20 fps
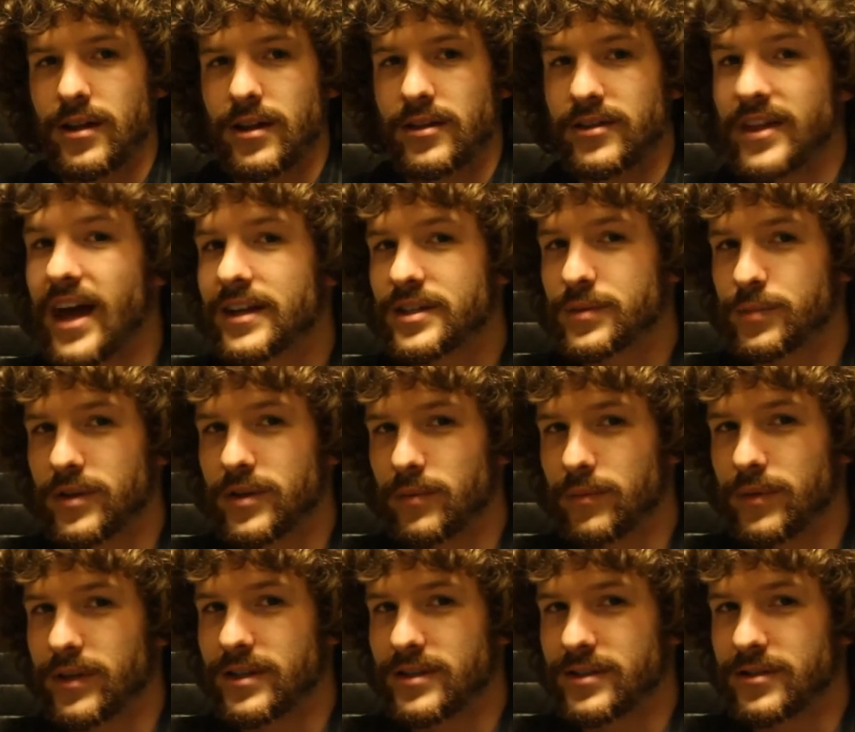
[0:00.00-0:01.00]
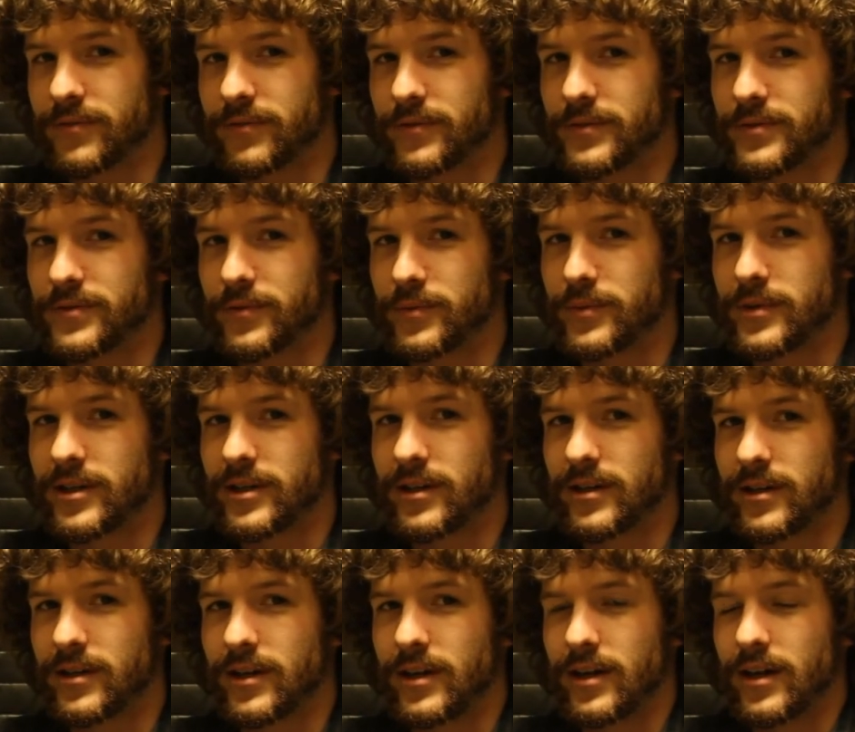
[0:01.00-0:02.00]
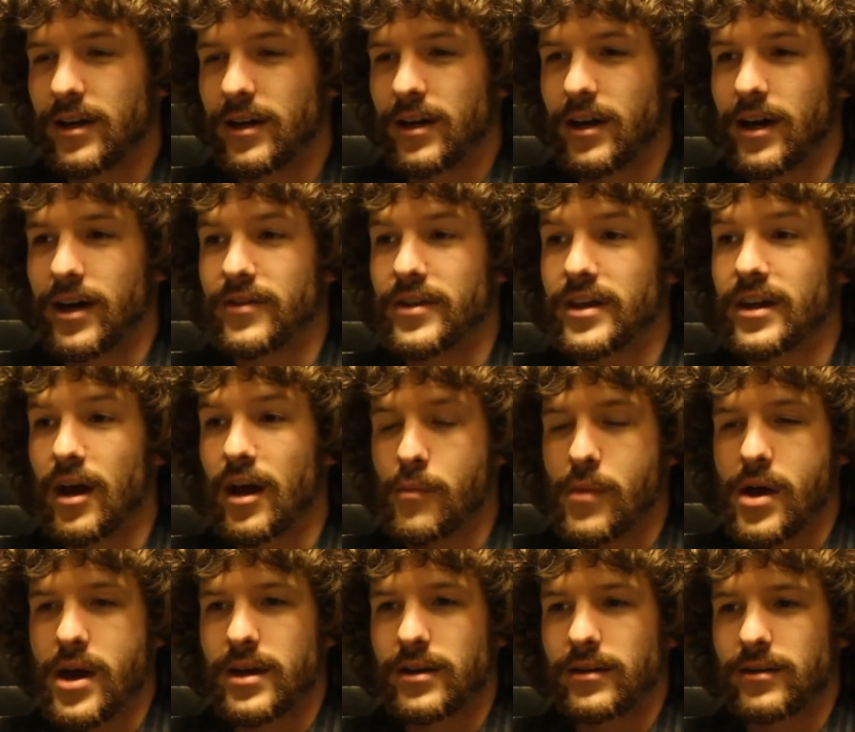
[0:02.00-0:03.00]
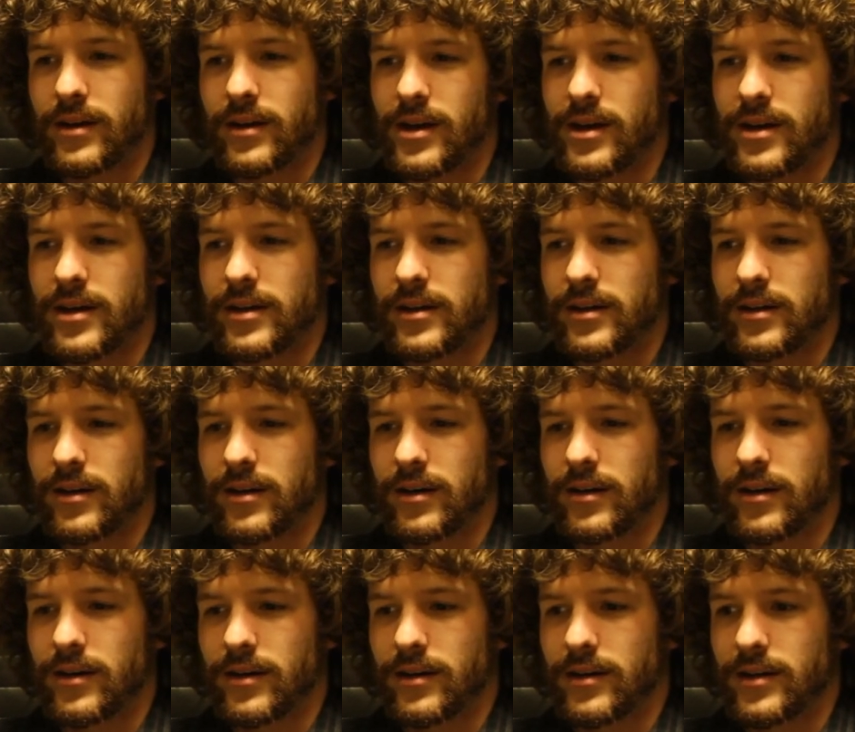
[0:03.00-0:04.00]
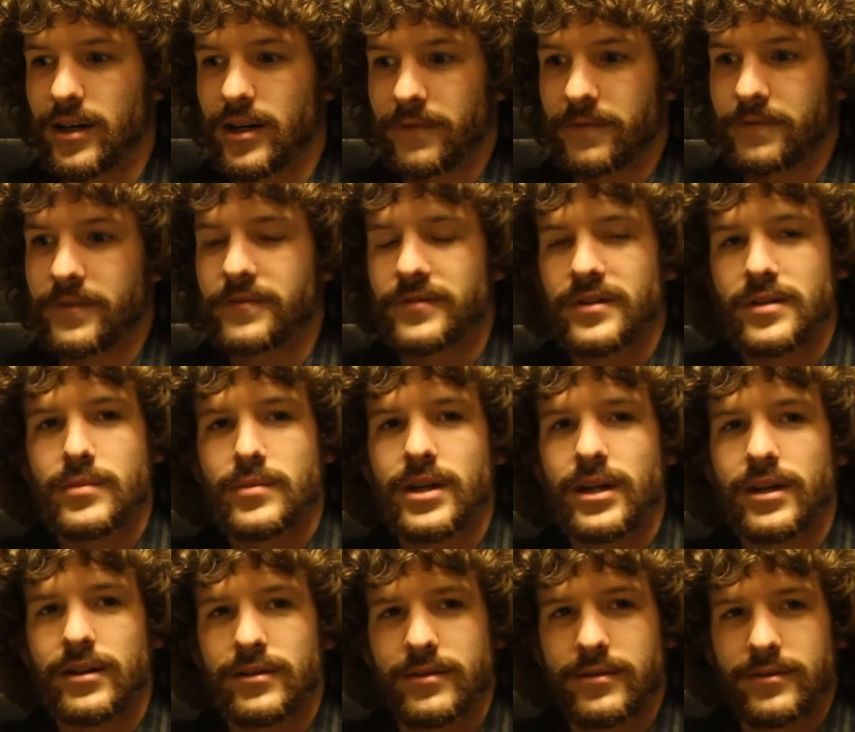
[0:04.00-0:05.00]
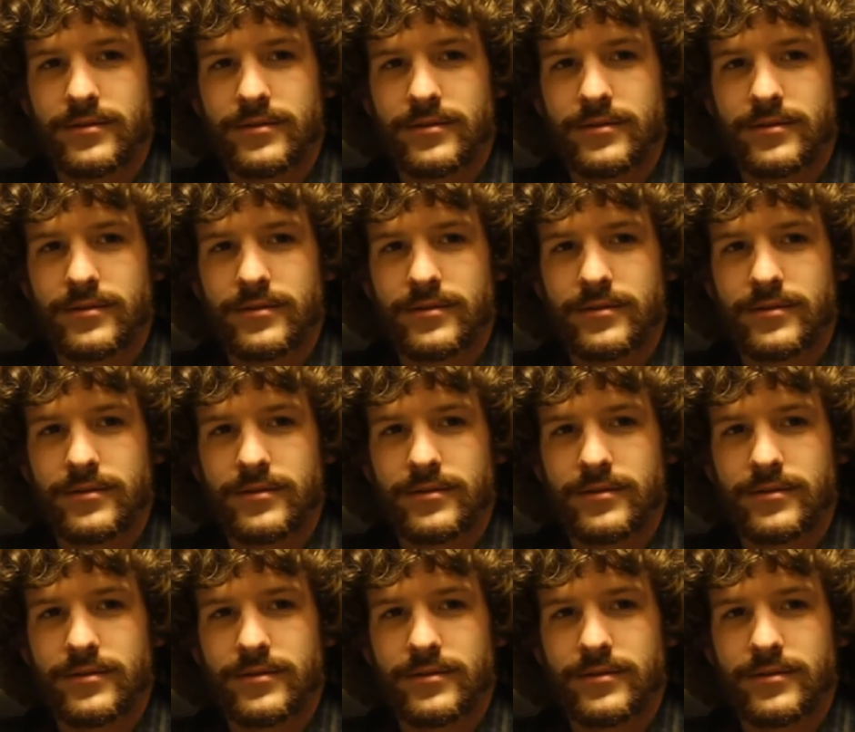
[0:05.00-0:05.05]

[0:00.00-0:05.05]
That's been the biggest difference for me. And then I made a, uh, a 50 minute